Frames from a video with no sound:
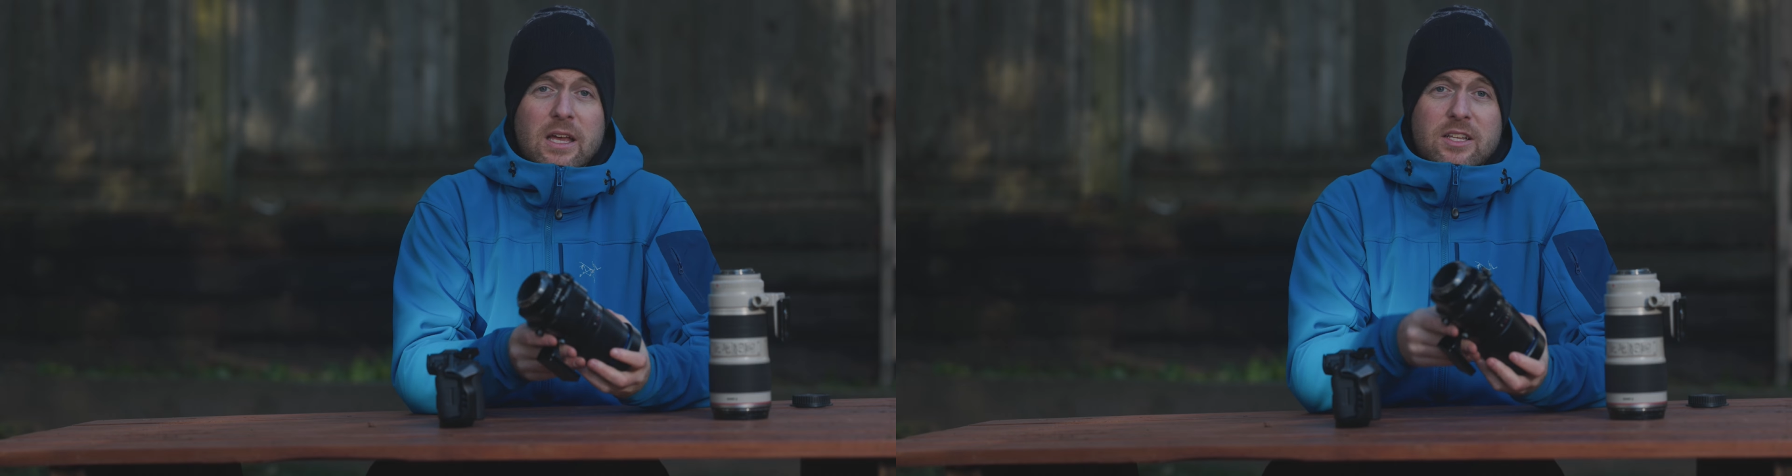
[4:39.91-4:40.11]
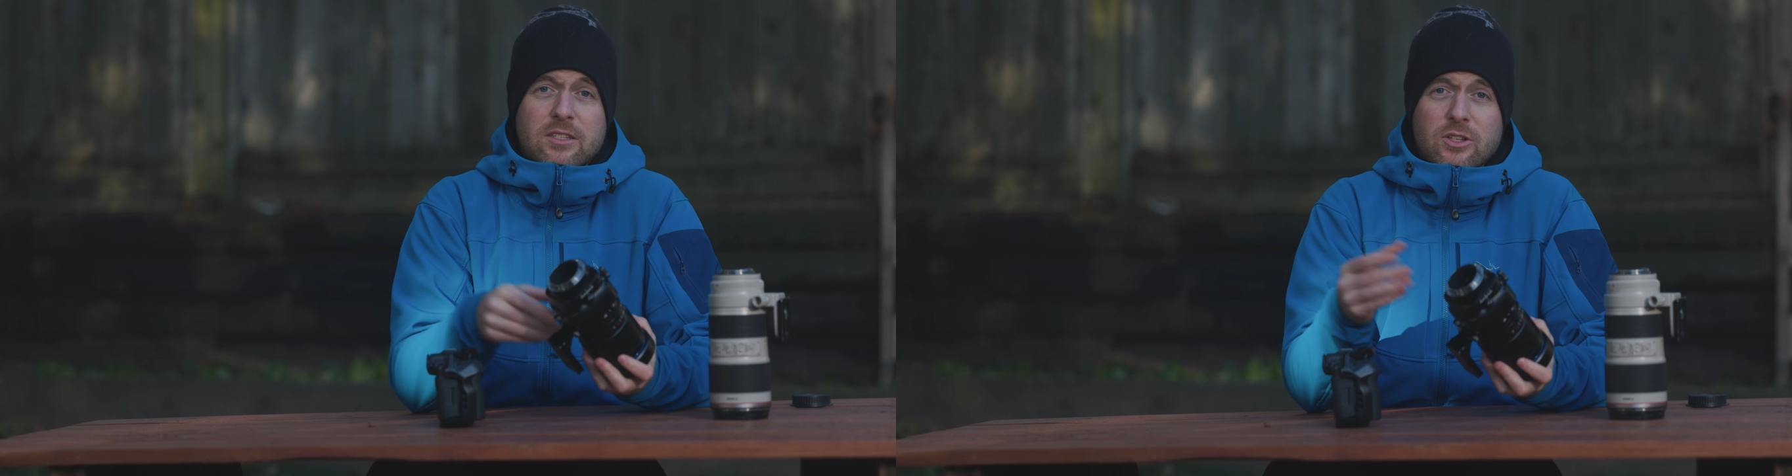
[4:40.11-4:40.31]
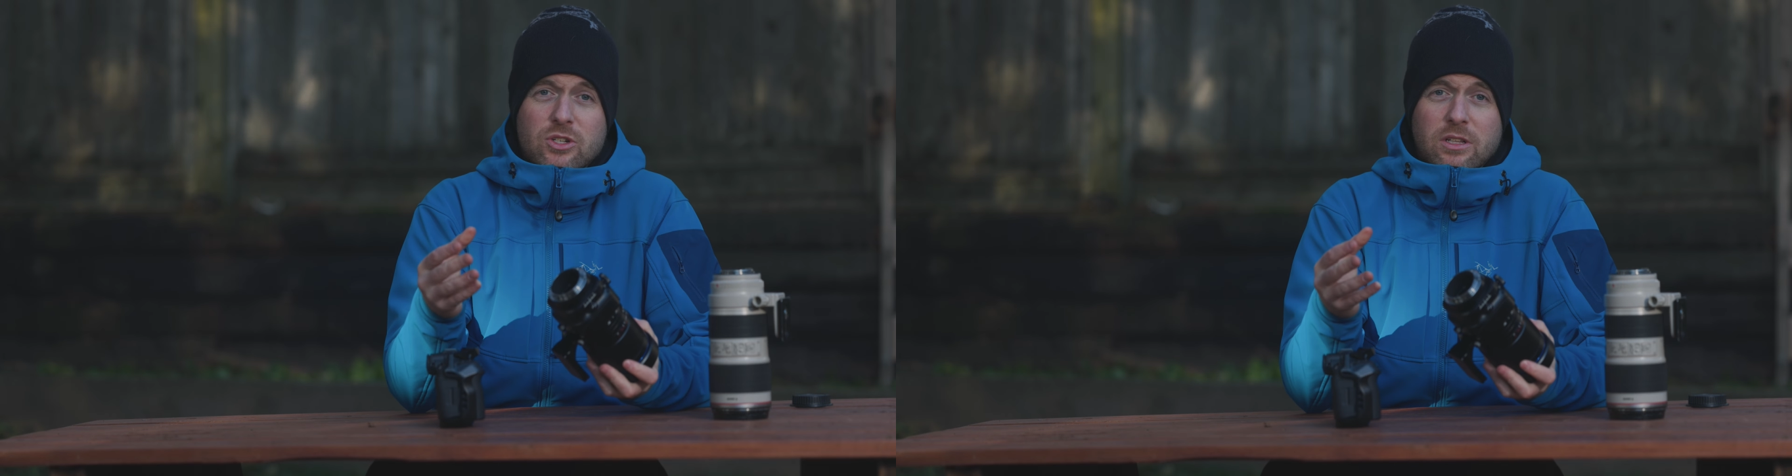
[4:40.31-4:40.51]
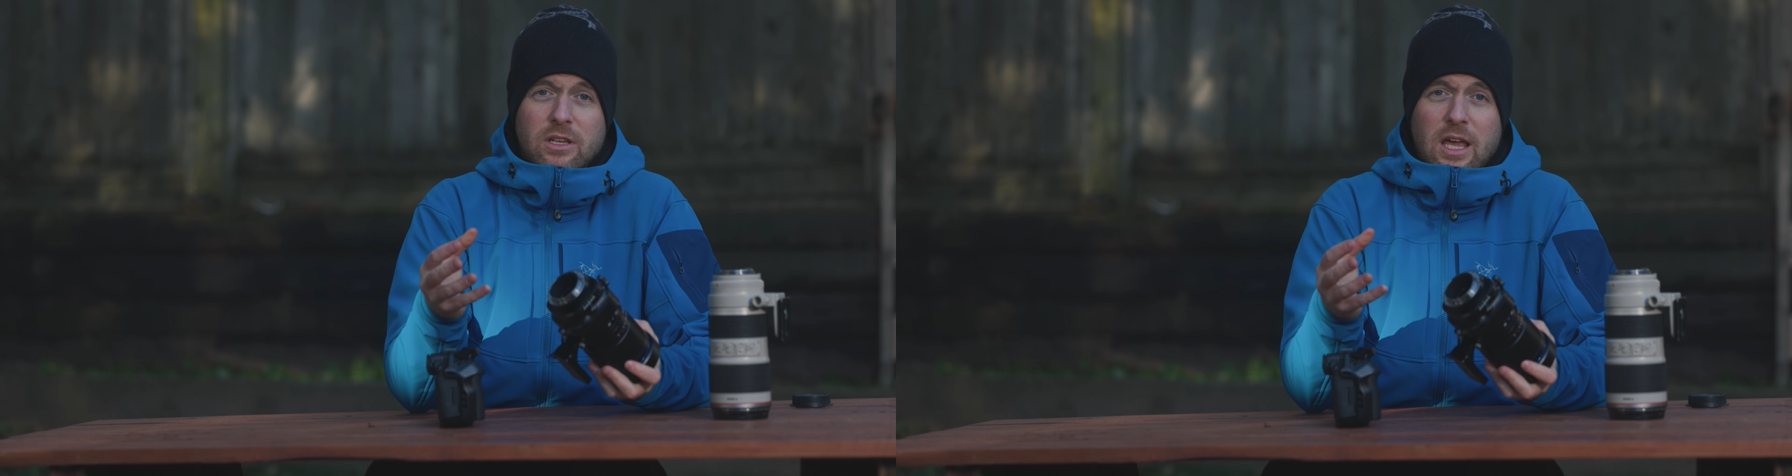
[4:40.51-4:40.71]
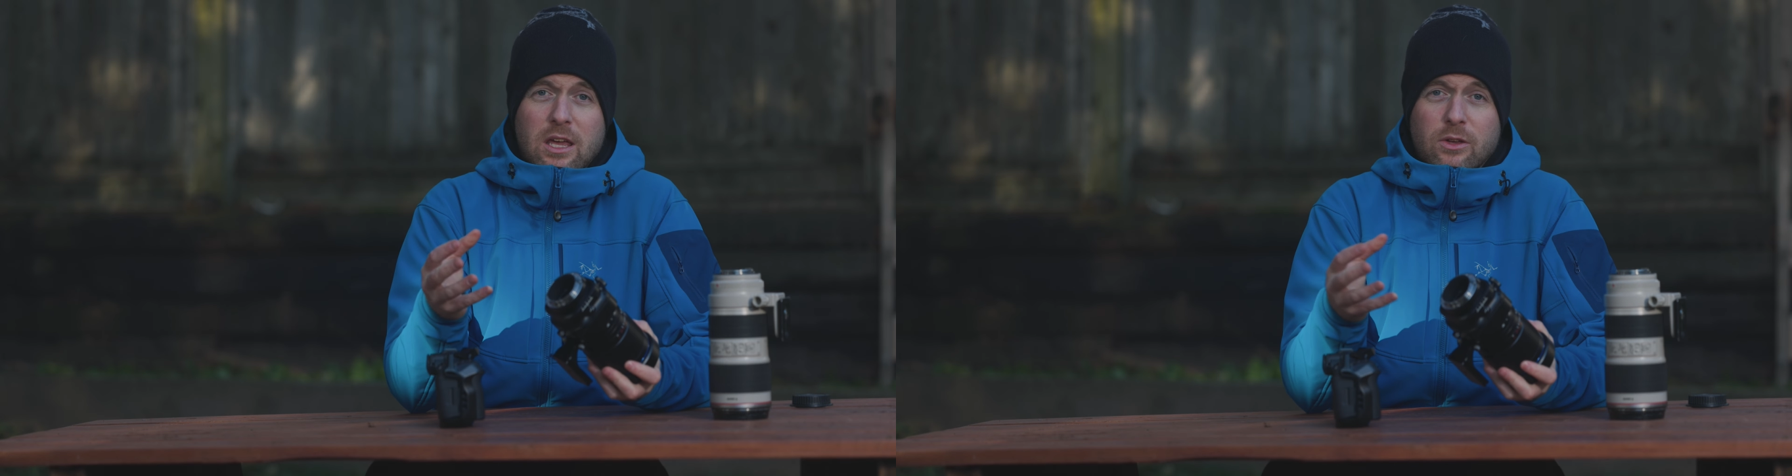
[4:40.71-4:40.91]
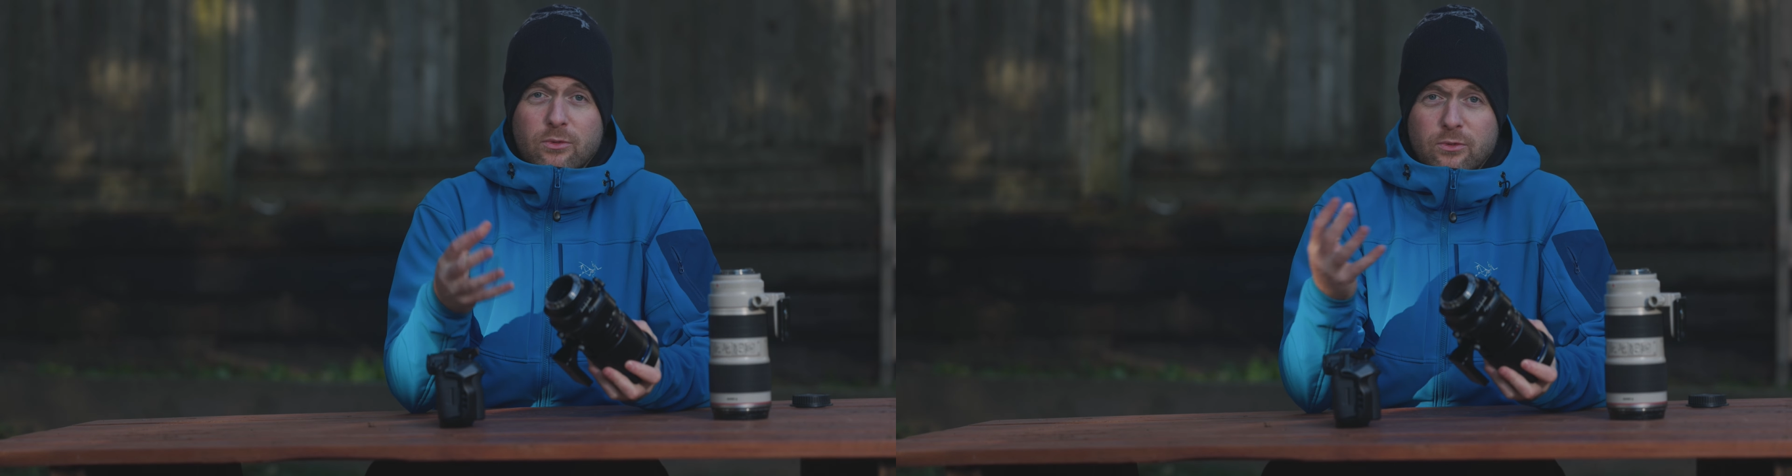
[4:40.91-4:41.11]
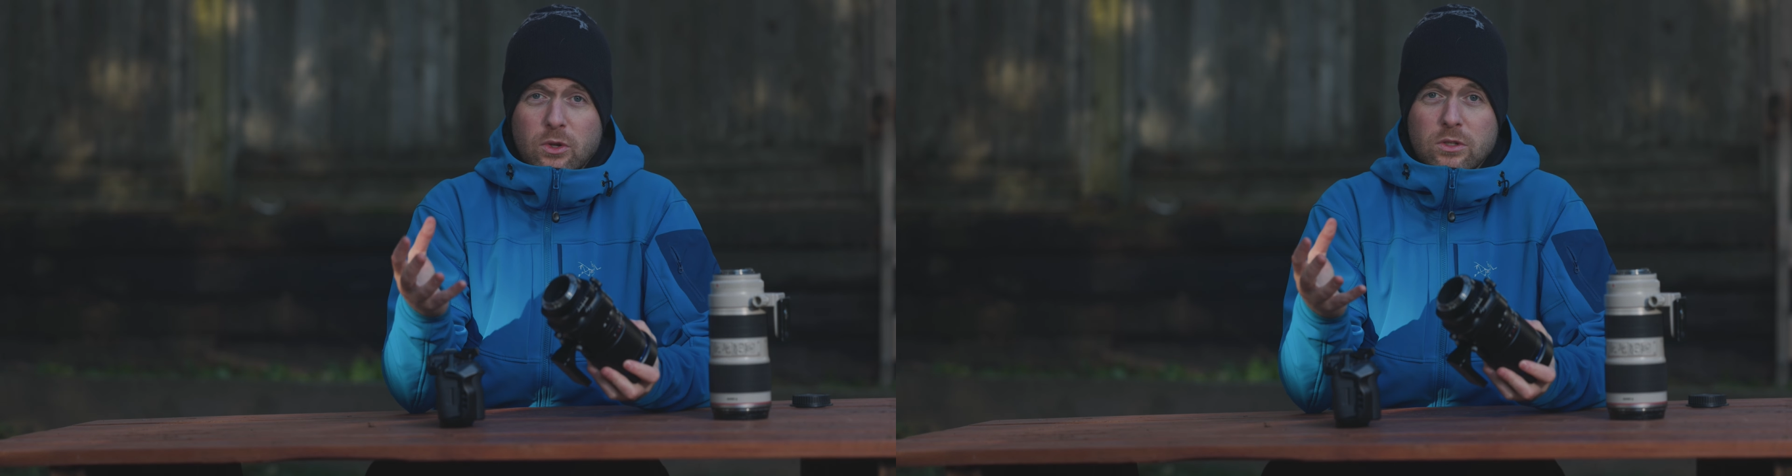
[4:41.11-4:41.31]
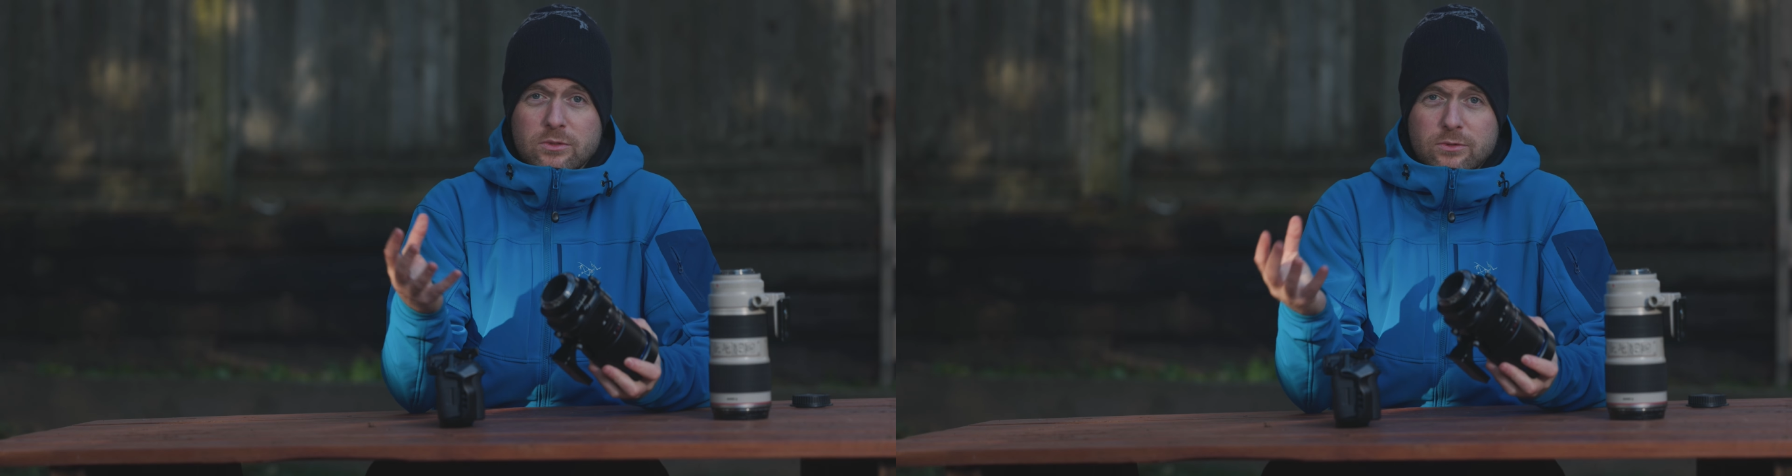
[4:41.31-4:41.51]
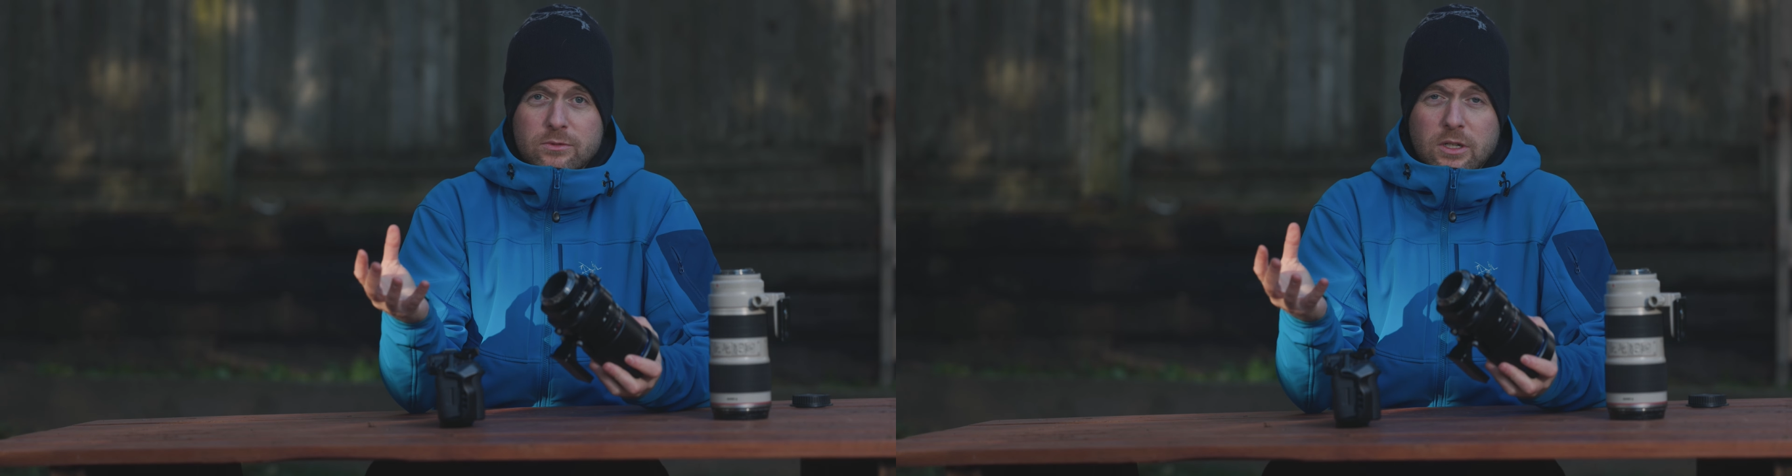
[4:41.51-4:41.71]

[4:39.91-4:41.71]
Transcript: essentially a full